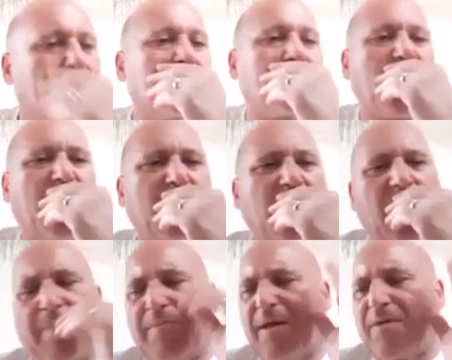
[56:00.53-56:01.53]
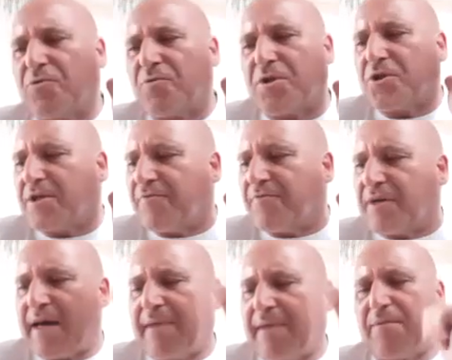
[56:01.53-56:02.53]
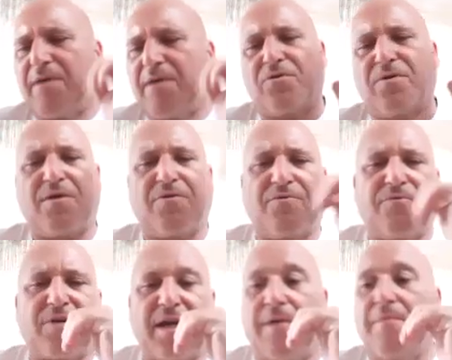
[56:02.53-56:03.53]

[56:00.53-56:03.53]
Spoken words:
No, I'm not doing a shit for now. I'm not doing nothing for now.